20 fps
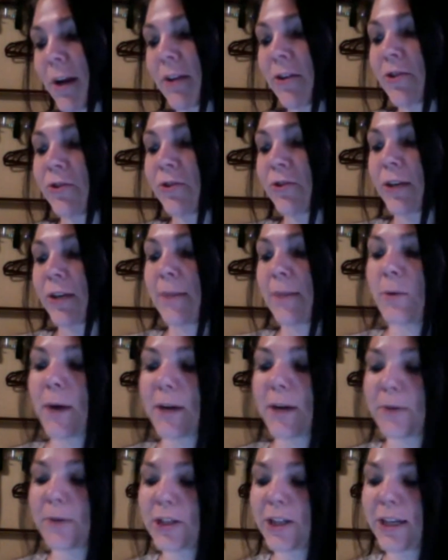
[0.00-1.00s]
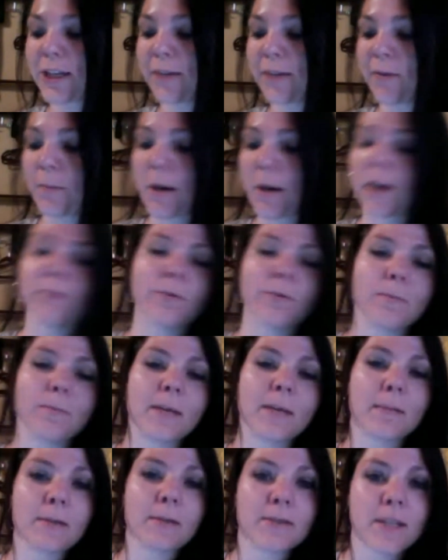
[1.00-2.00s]
other dream you want to achieve apart from
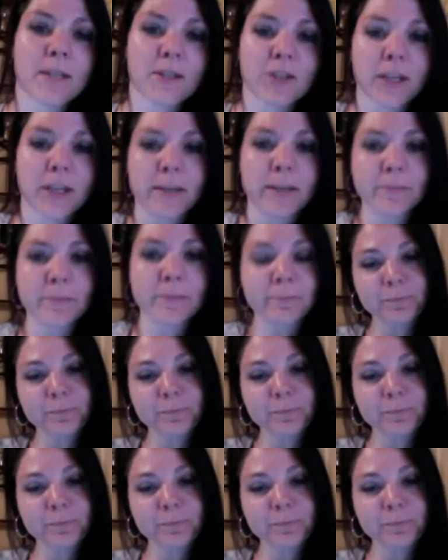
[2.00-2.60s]
being a musician?